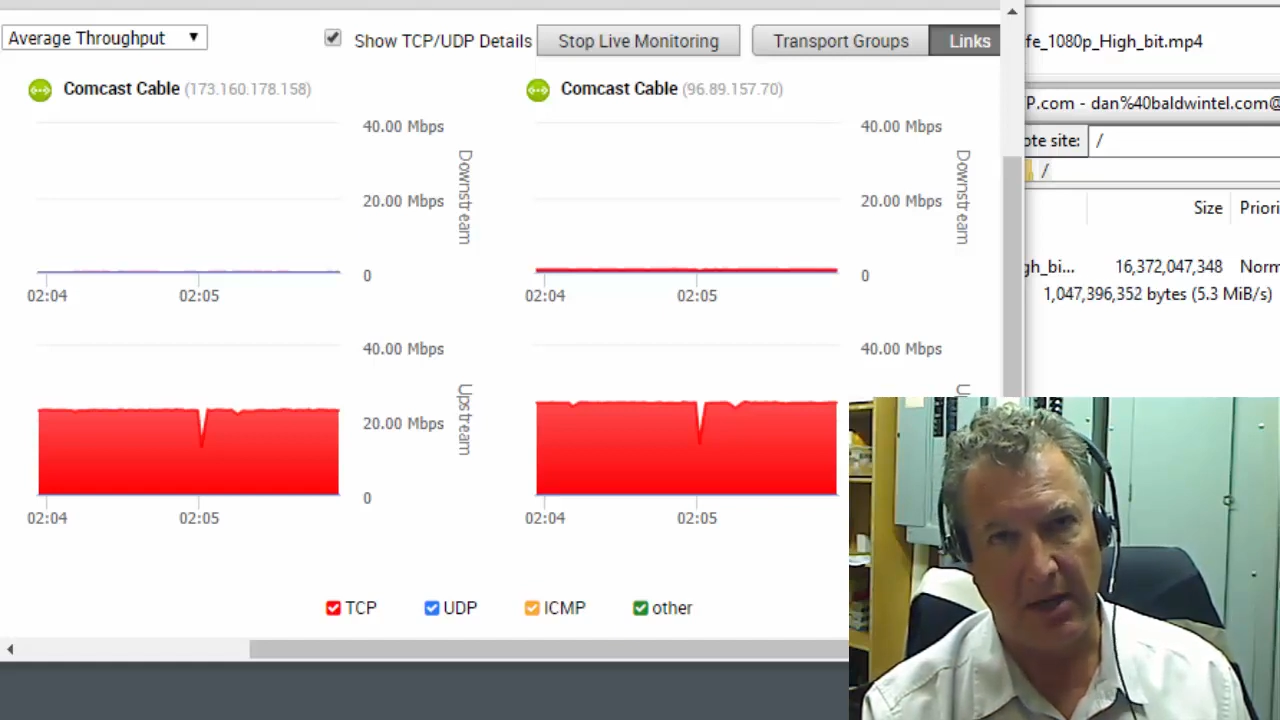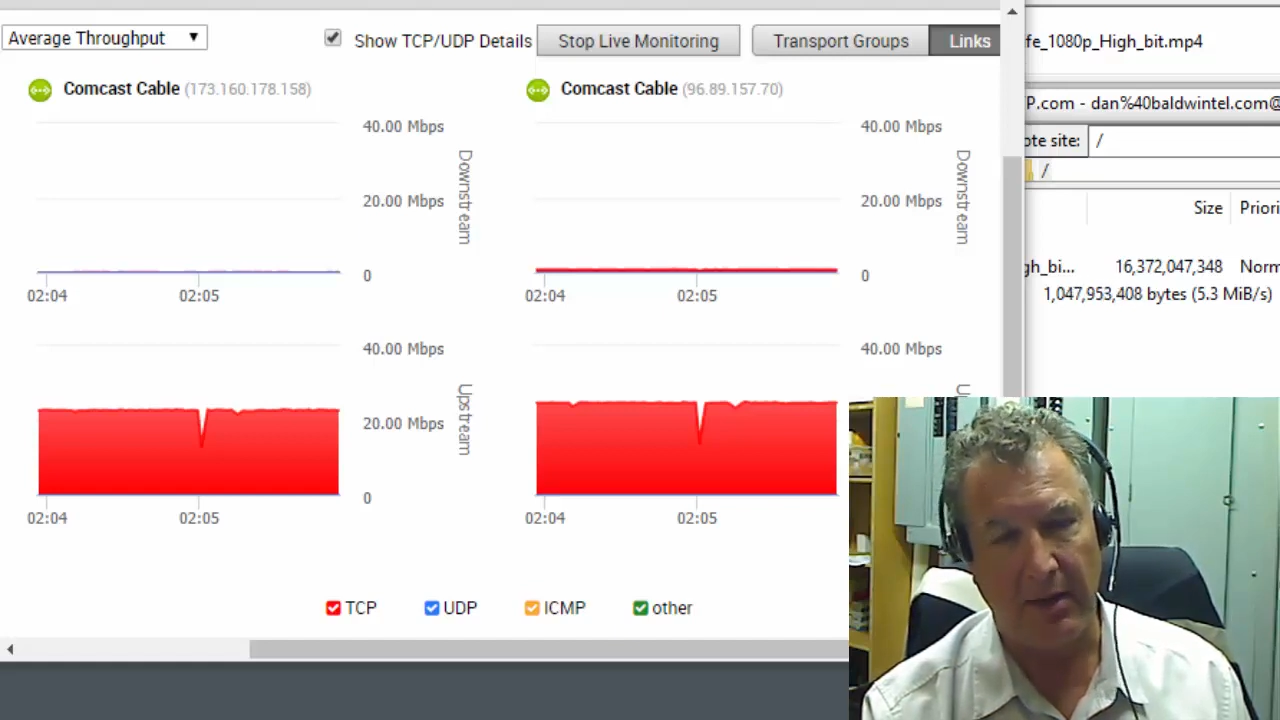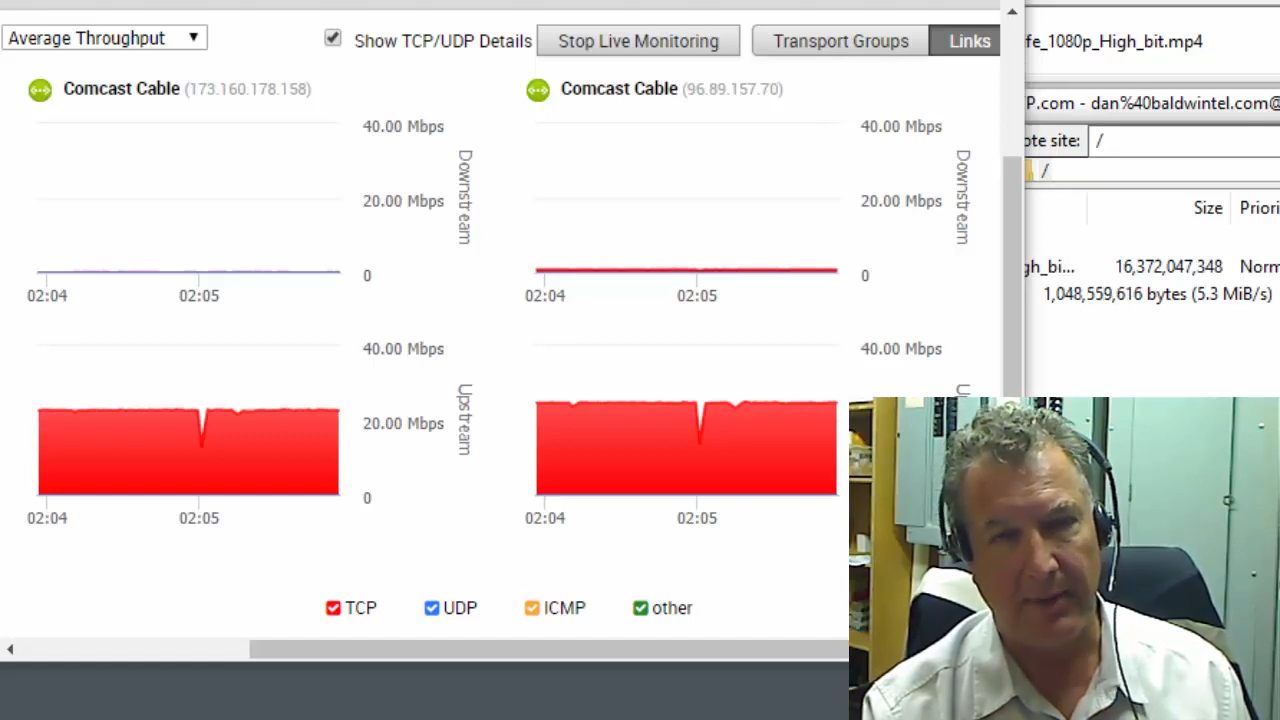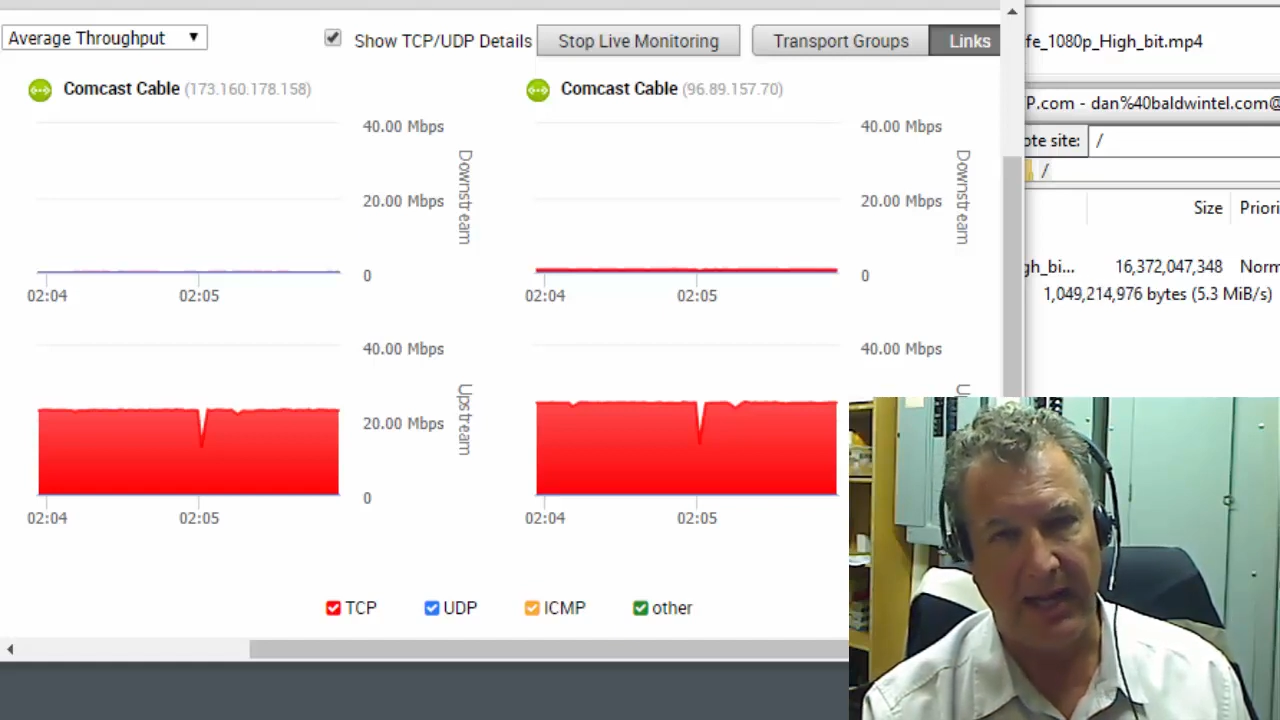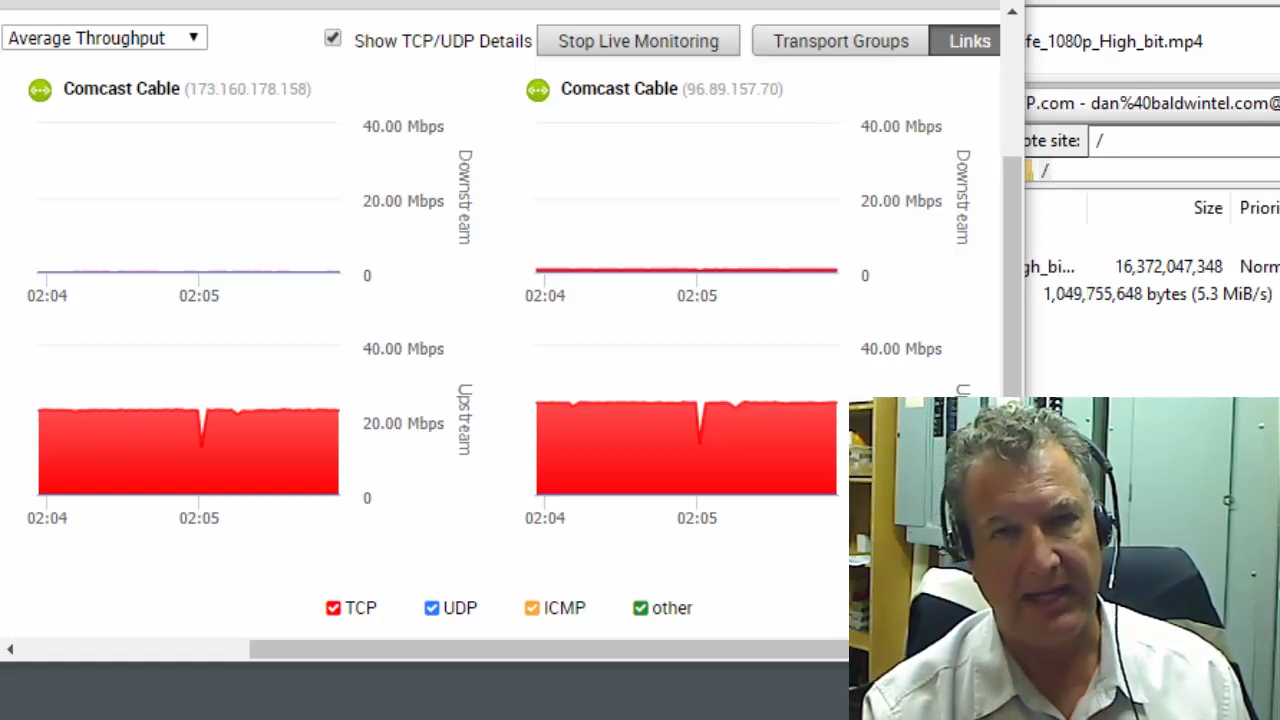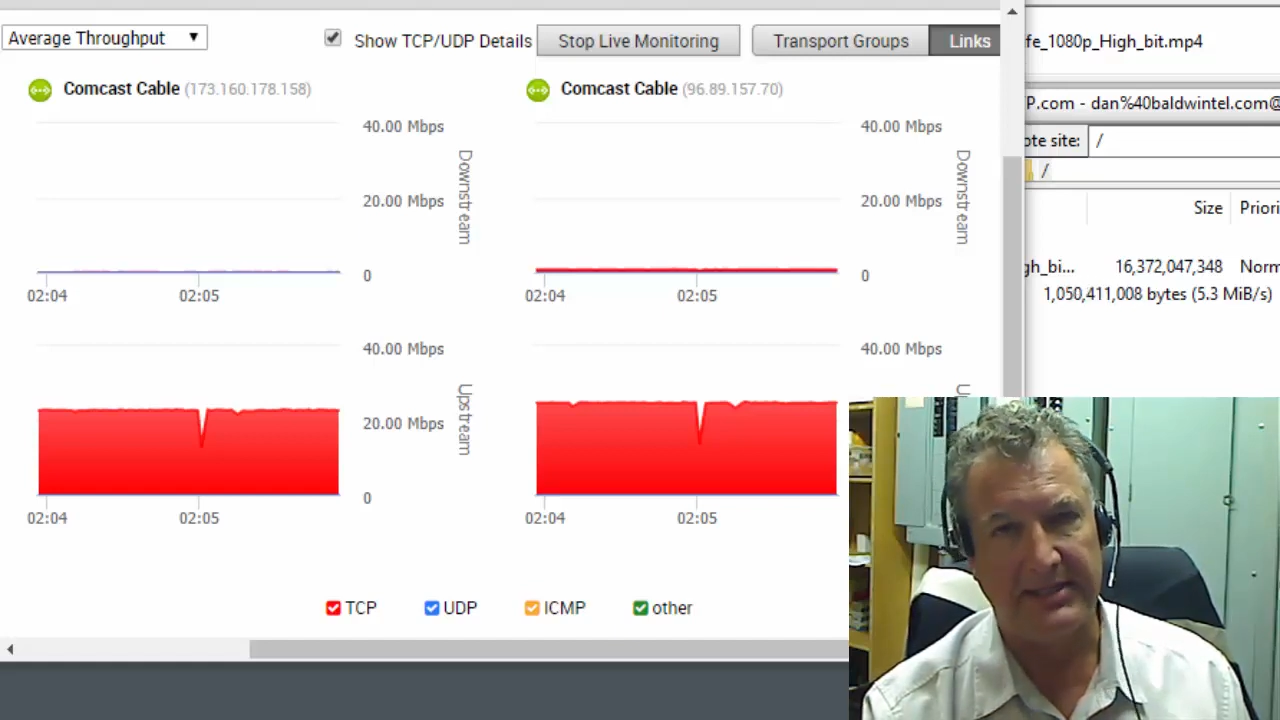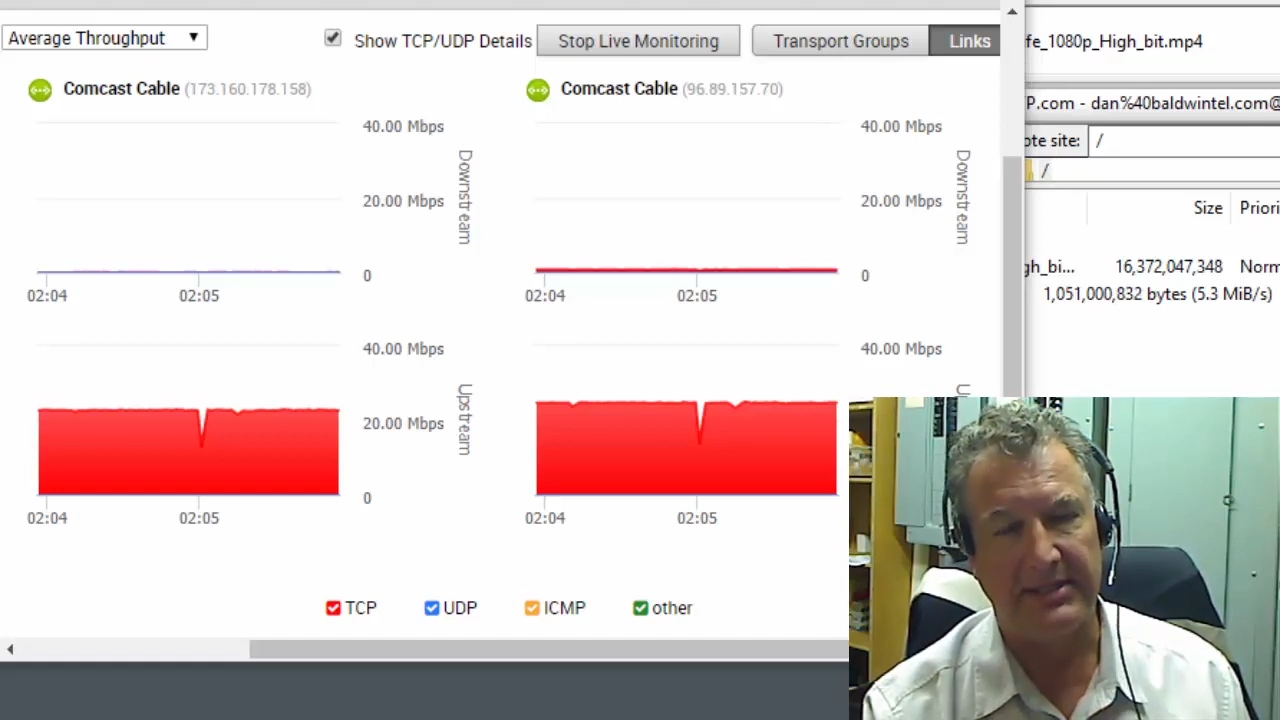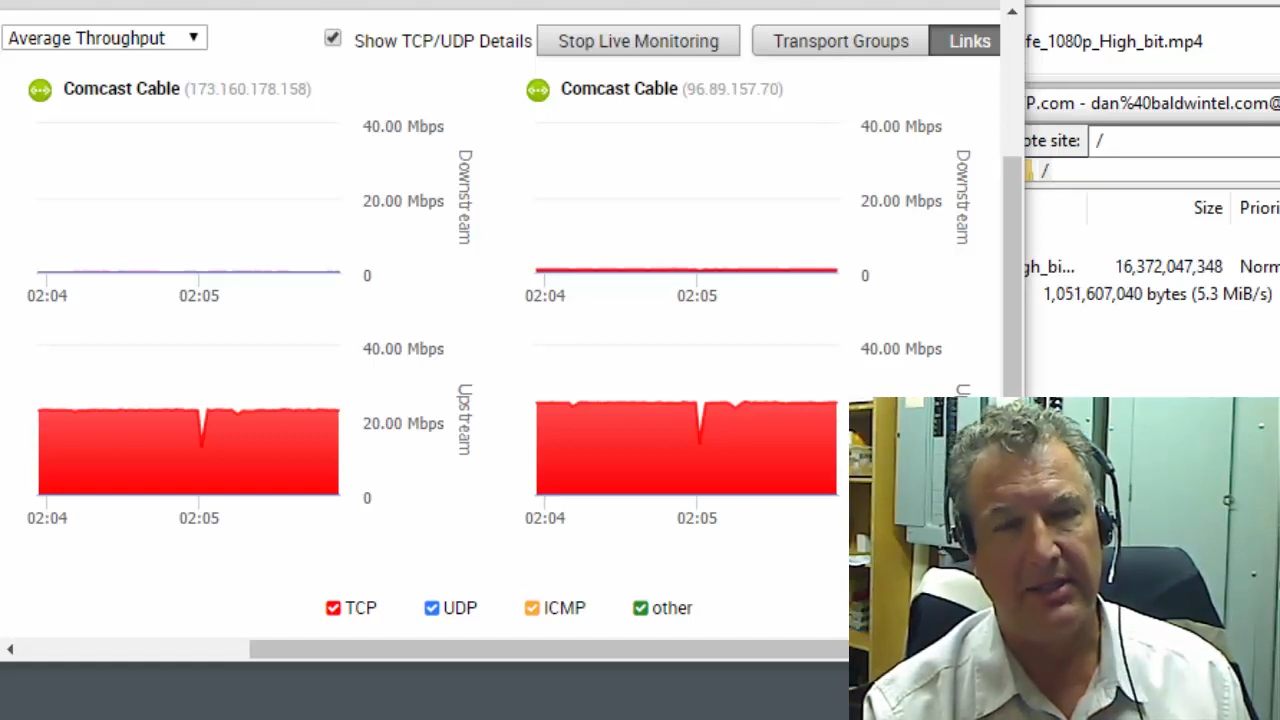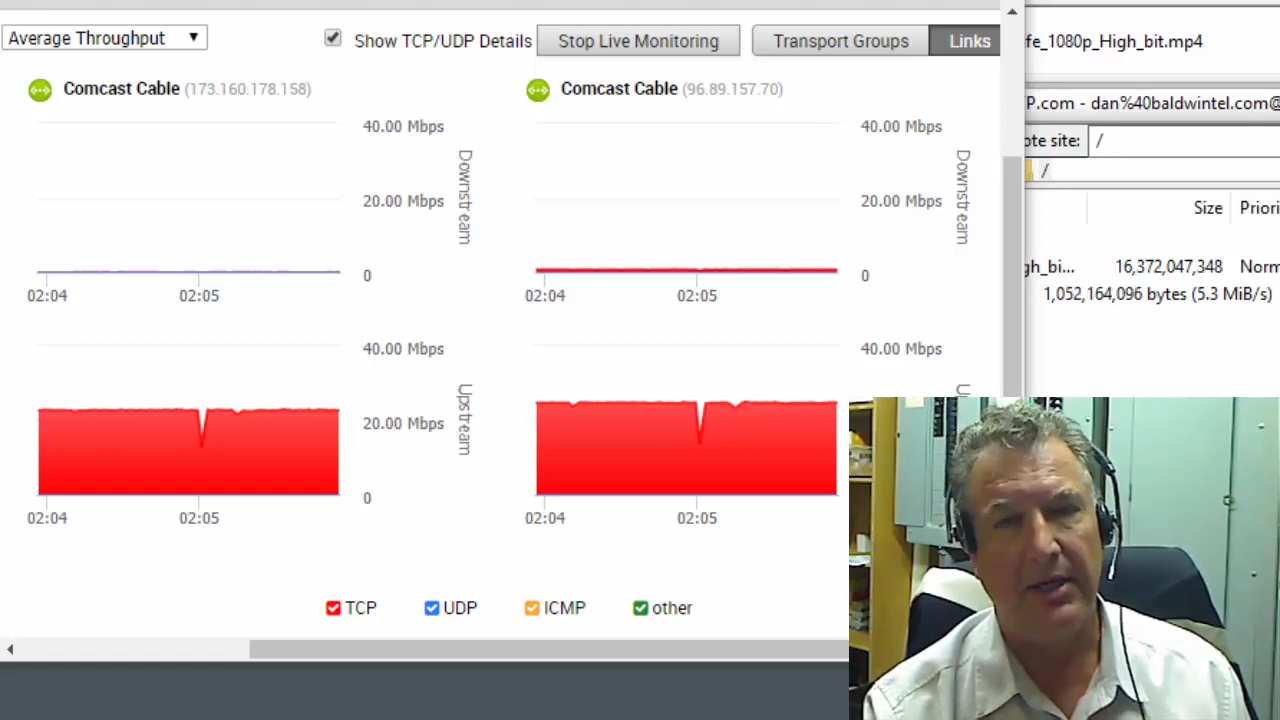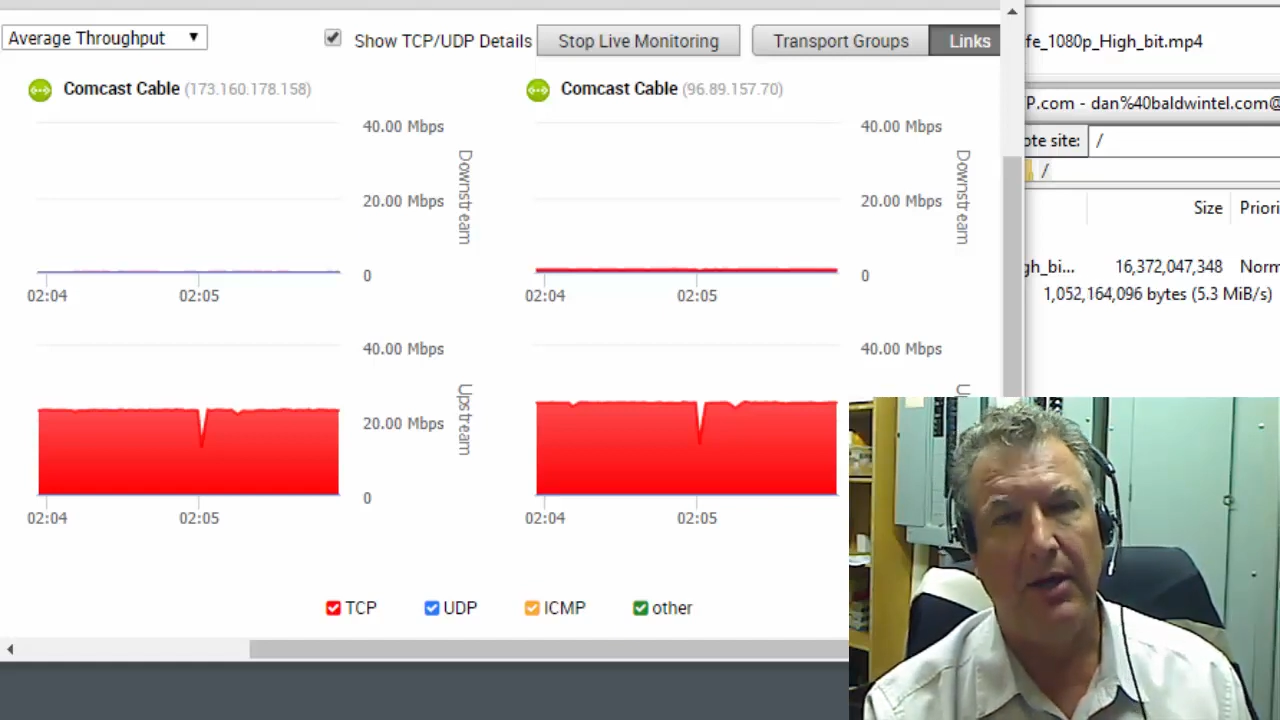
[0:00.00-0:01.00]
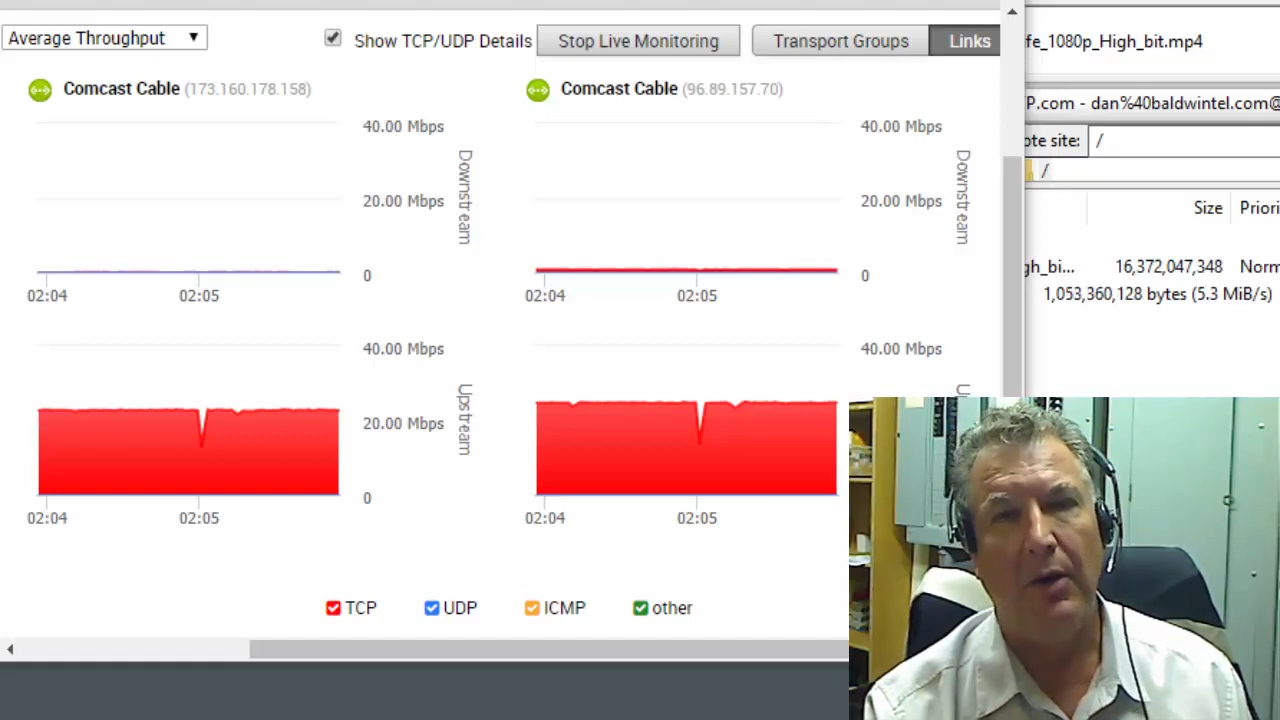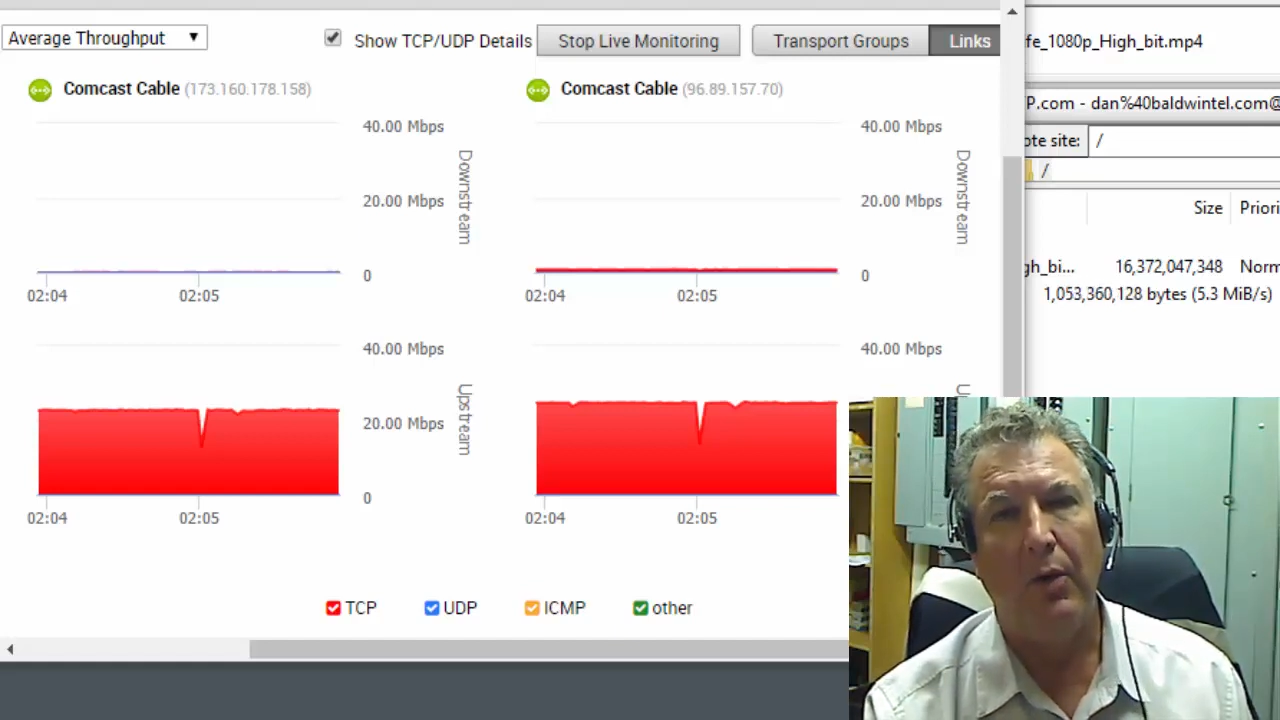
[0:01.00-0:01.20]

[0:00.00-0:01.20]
Comcast.